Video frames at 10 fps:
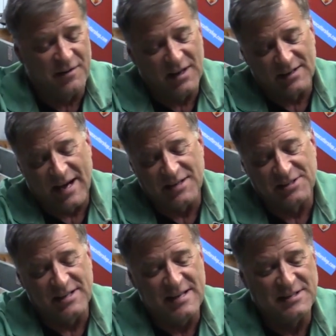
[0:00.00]
real
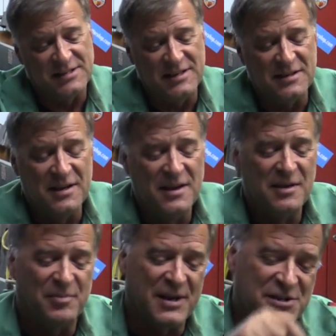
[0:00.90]
nice and easy,
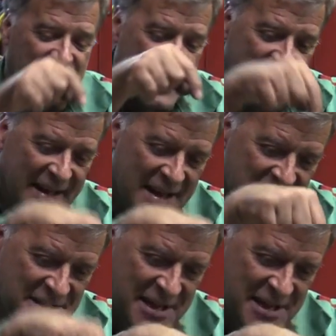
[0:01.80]
but he's trying to get his